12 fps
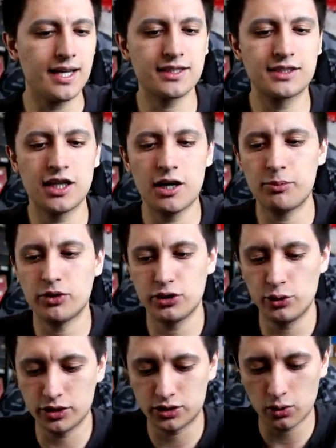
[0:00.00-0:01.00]
next up, we'll
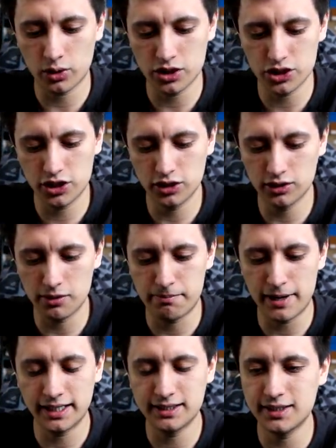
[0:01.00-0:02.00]
do a Sword and Shield base